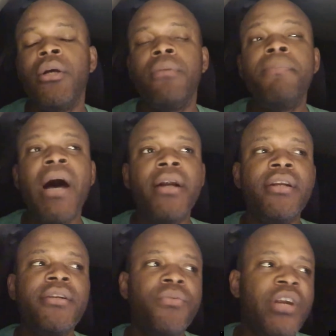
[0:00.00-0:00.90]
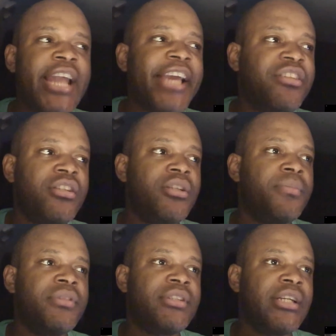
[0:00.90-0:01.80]
But in a relationship,
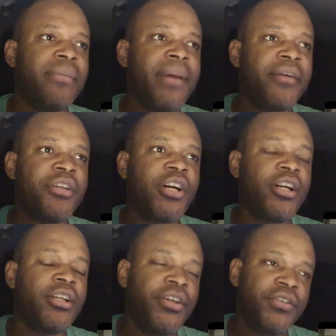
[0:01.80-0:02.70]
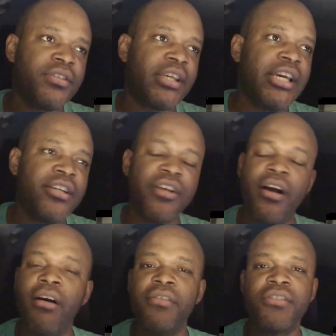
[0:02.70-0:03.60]
it's not about the color of your skin,
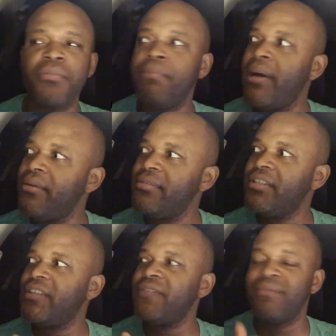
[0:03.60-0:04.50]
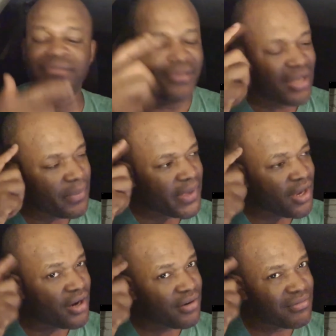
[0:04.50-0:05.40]
y'all. It's about the up
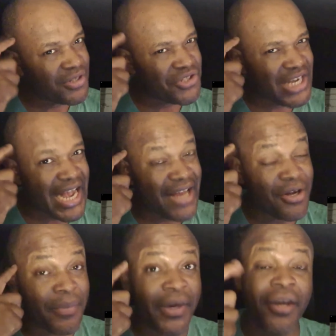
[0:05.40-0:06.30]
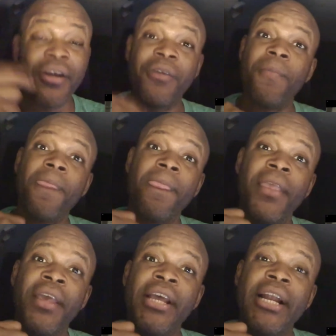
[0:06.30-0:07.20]
here, what you got up here.
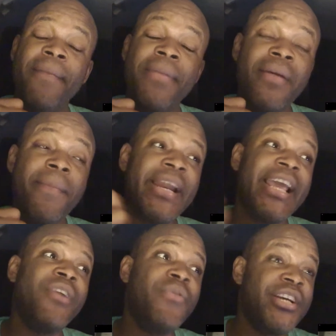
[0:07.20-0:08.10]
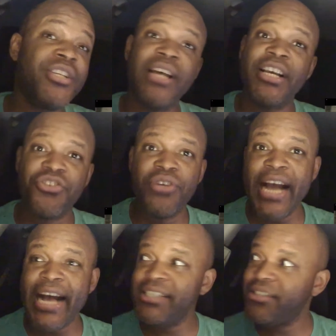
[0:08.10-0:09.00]
I mean, but anyways, as you
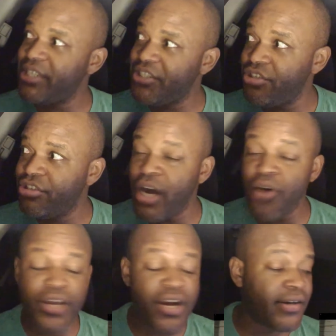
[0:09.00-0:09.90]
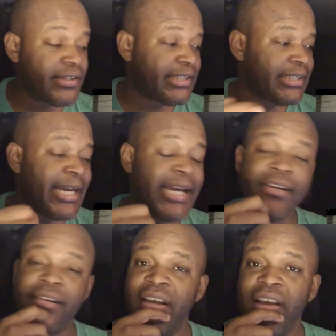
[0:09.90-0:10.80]
guys, as you grow, you gonna
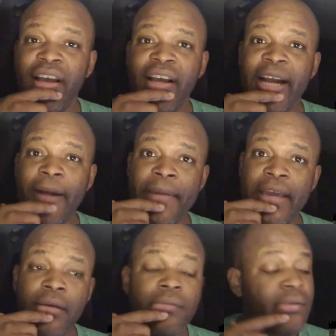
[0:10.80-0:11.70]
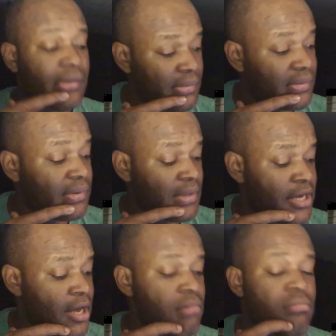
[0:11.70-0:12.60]
understand. I mean,
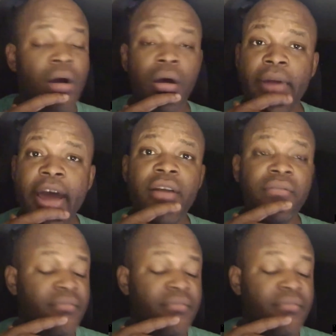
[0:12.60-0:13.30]
okay, all right.